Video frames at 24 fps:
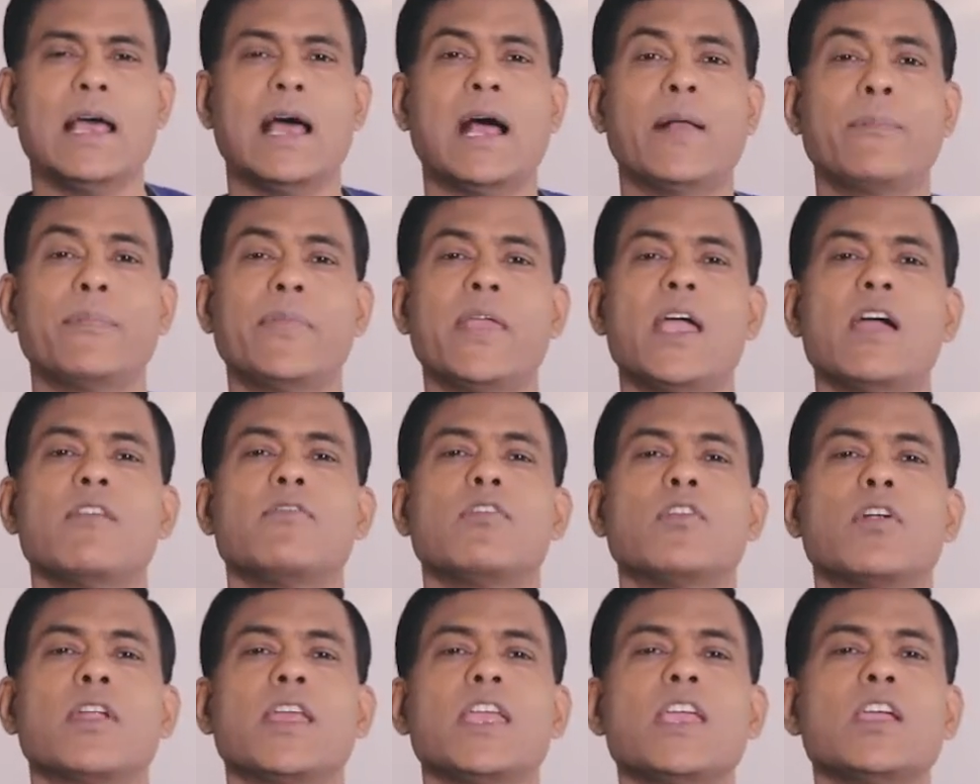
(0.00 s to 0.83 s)
And
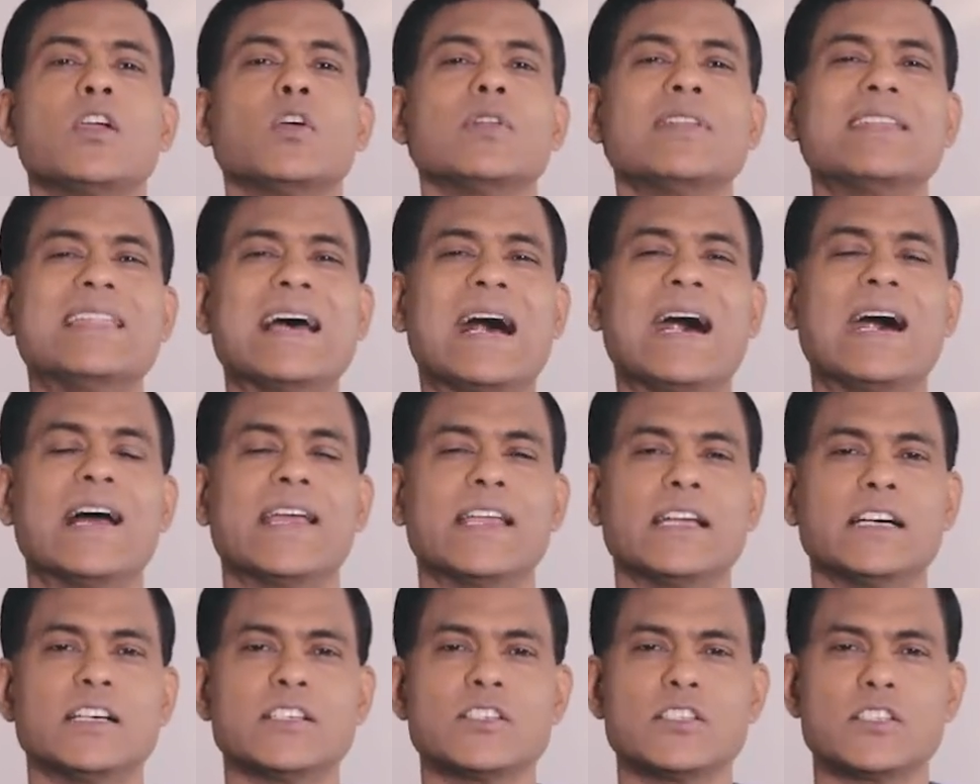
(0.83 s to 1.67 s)
therefore, he could
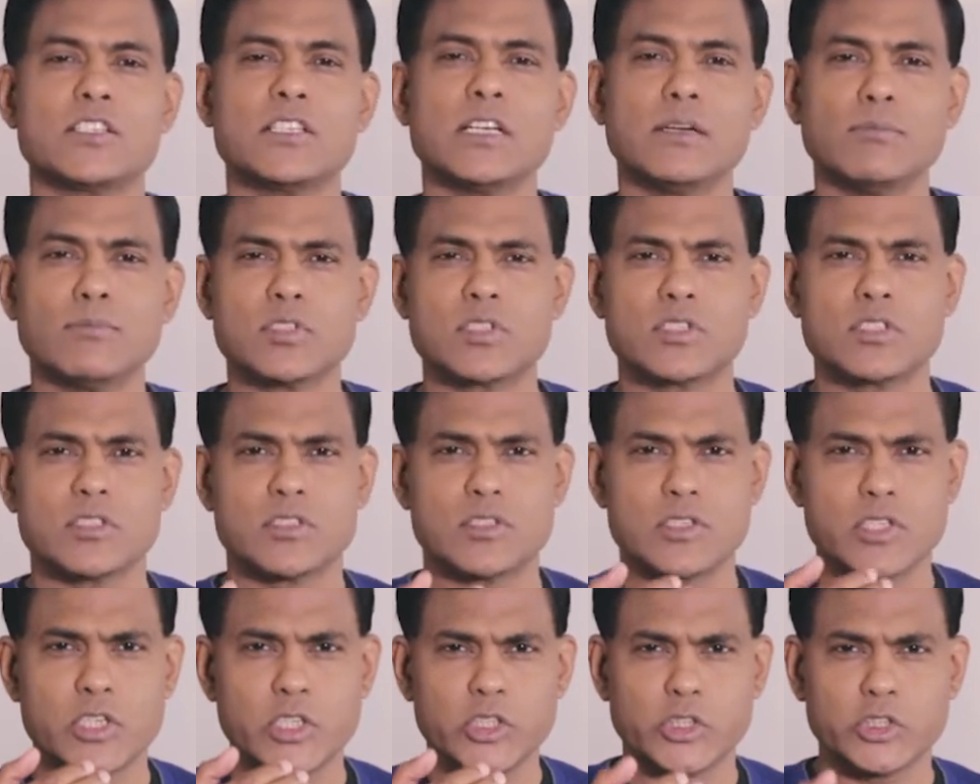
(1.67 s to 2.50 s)
die a
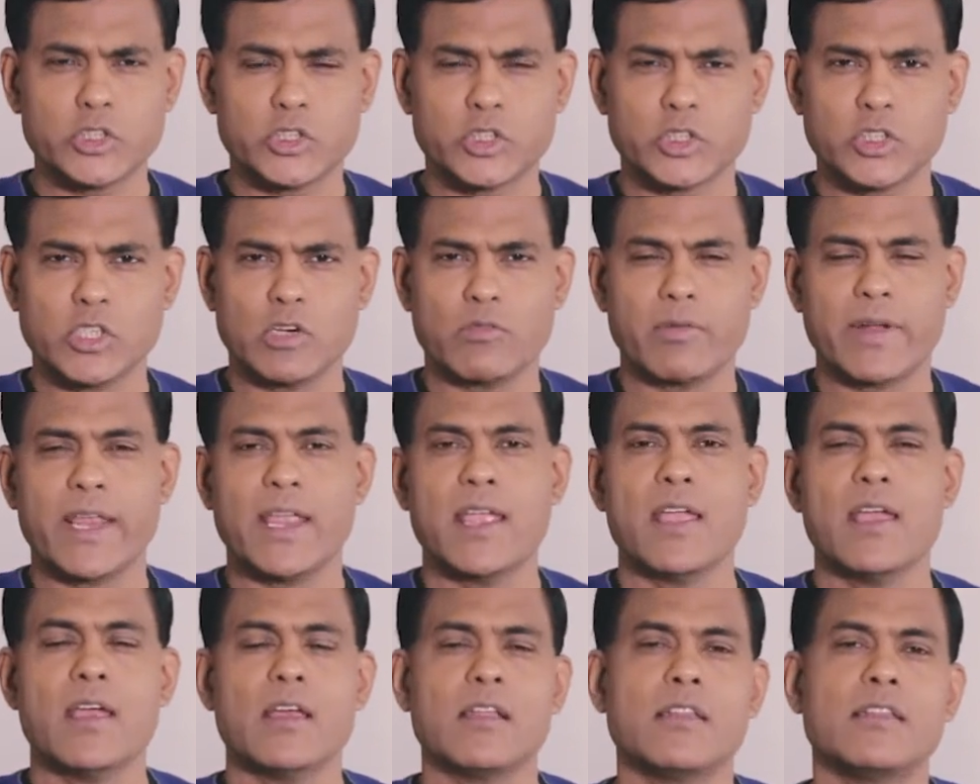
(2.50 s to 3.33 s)
substitutionary
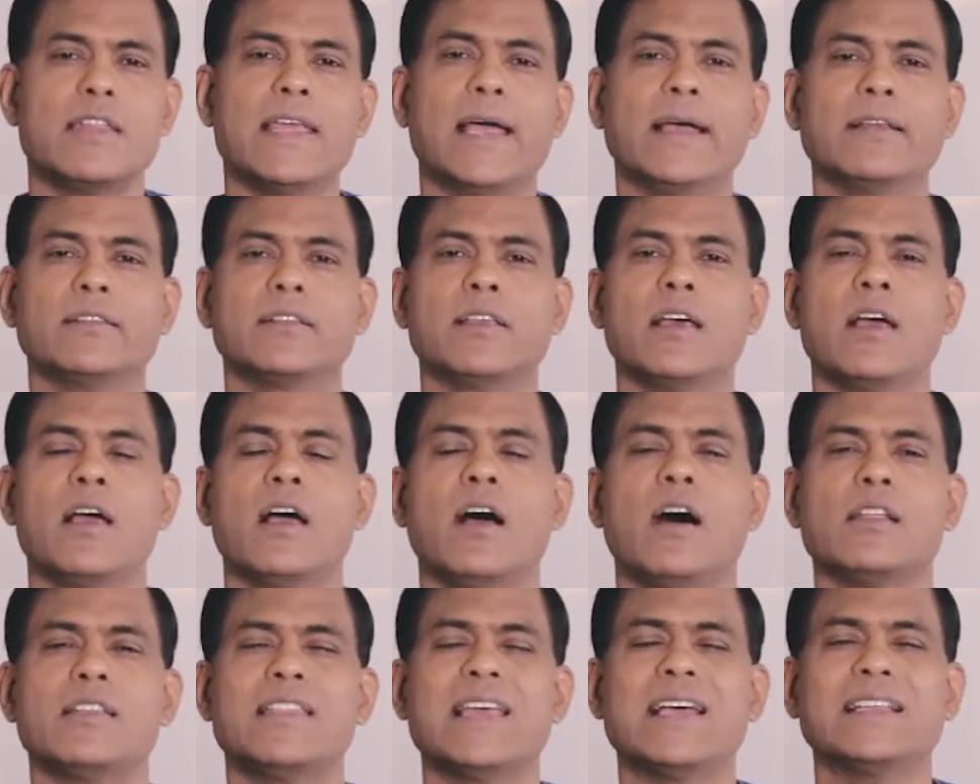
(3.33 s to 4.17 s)
death,
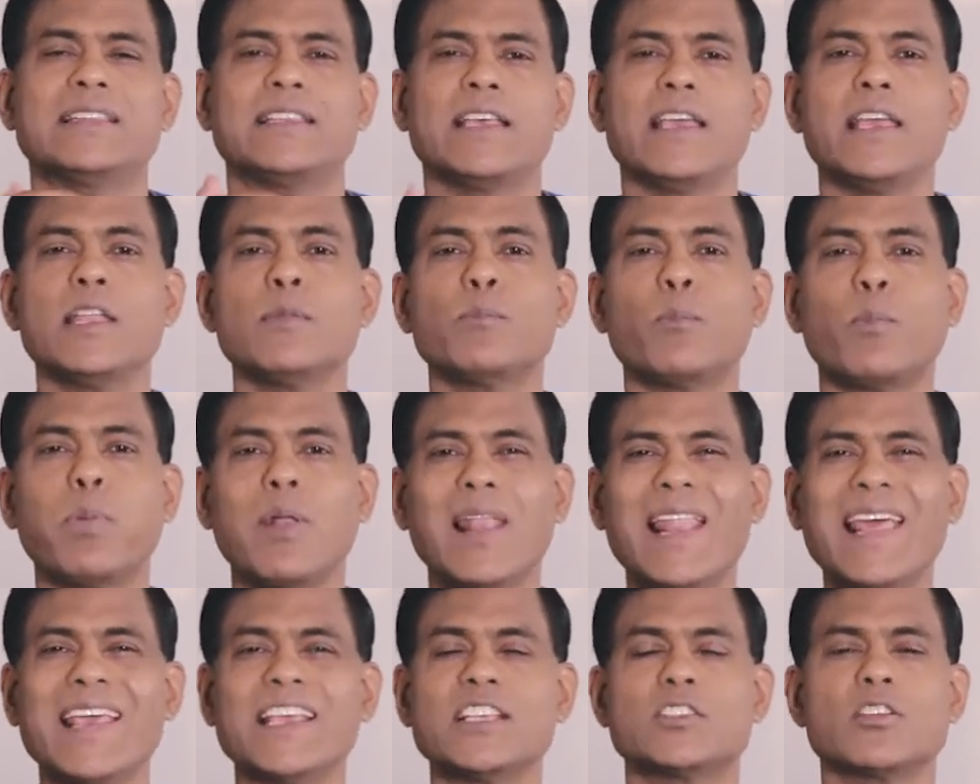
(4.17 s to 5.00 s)
a death in
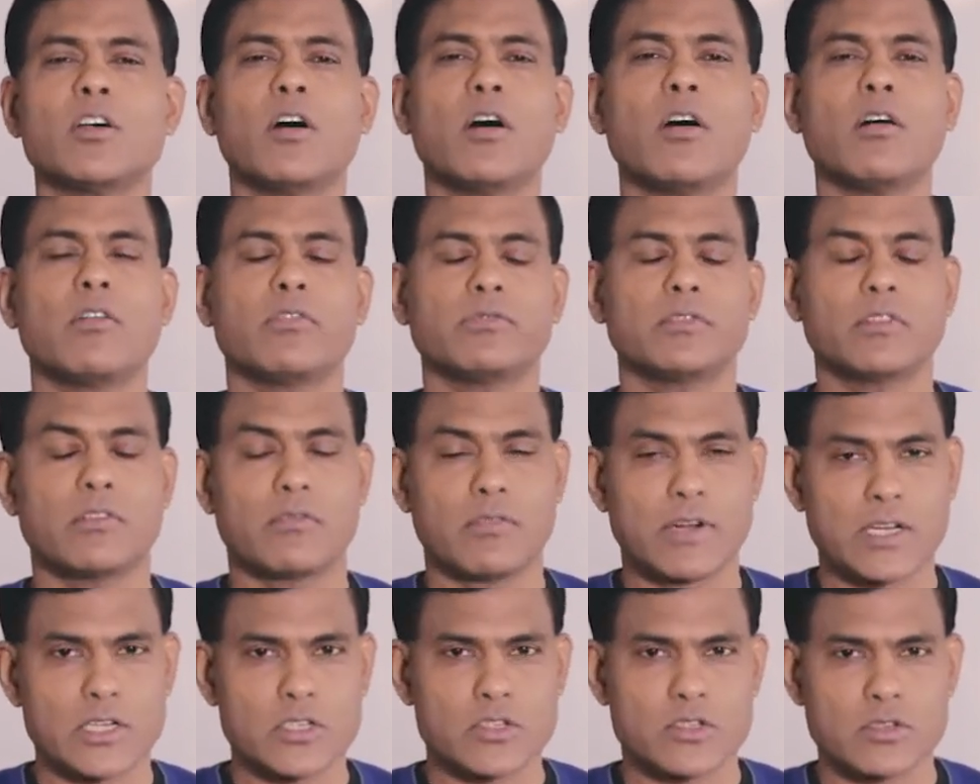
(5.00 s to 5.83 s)
place of the
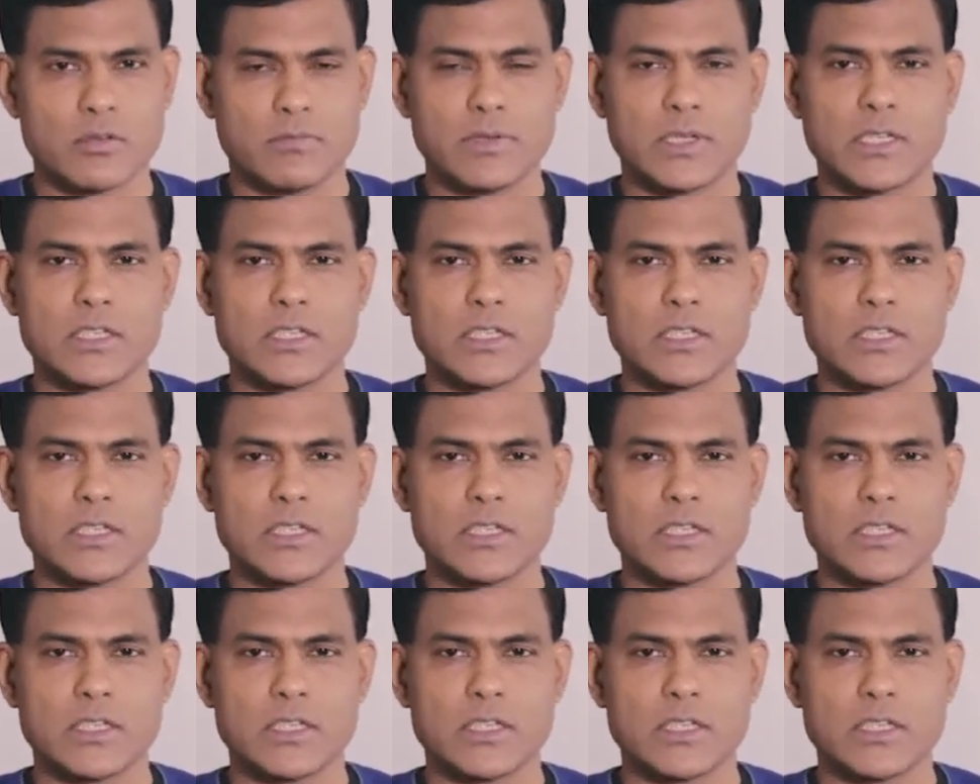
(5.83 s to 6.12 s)
rest of